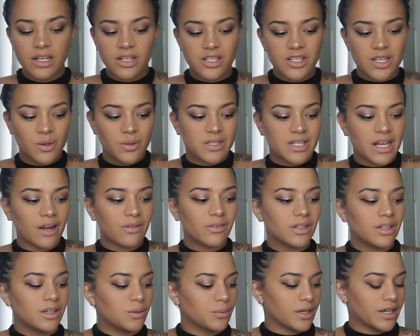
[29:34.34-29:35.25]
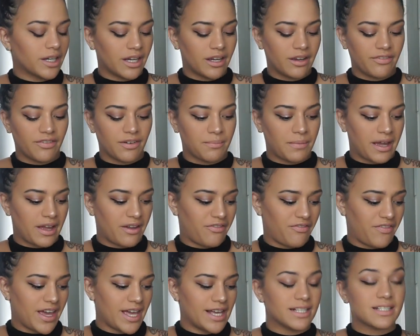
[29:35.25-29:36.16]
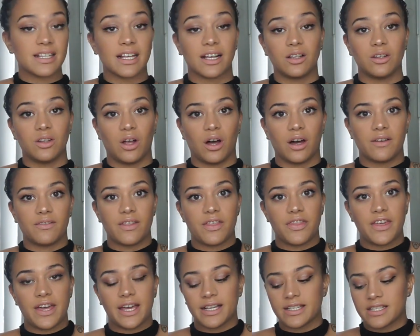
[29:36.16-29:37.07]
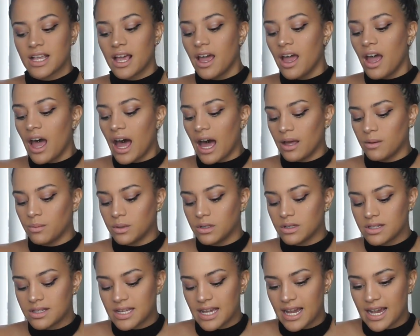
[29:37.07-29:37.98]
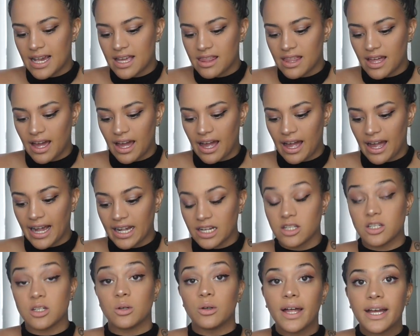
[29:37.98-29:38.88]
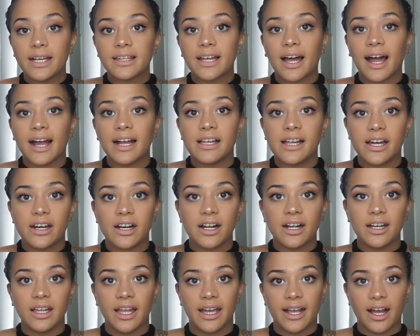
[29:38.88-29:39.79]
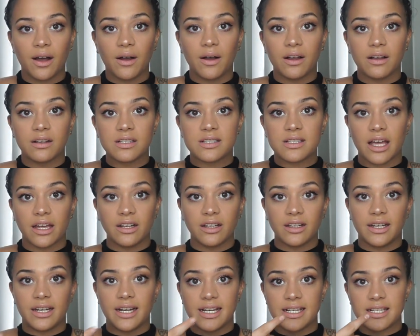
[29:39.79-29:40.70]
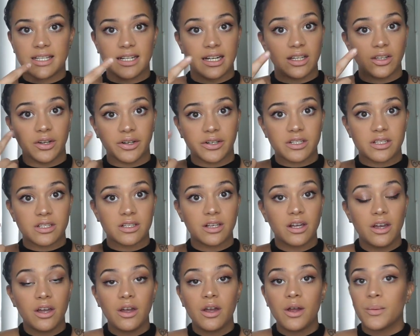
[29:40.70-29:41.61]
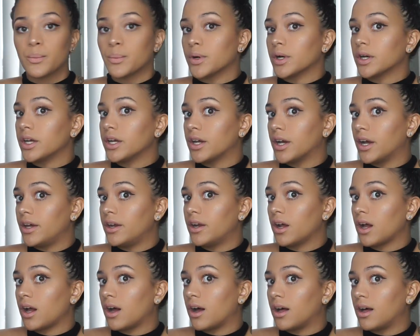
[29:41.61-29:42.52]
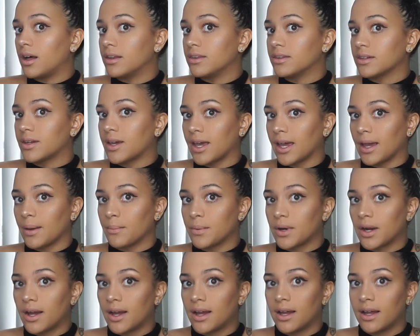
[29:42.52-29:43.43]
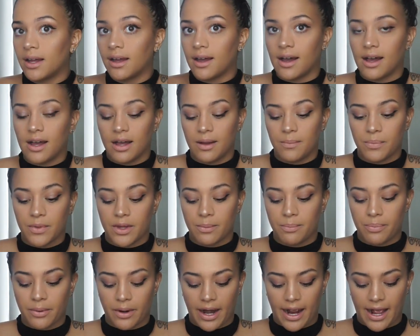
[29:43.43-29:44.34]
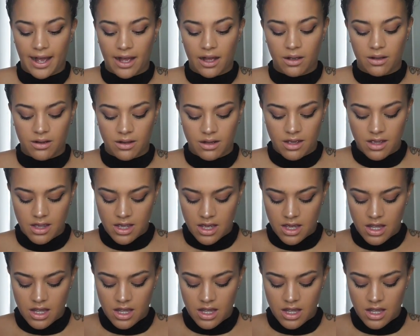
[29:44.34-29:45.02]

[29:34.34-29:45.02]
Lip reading: So it's not really working for my face like a lot of the things. I will say that I do like the highlighter, I like how subtle it is, and it looks pretty good on camera. The brow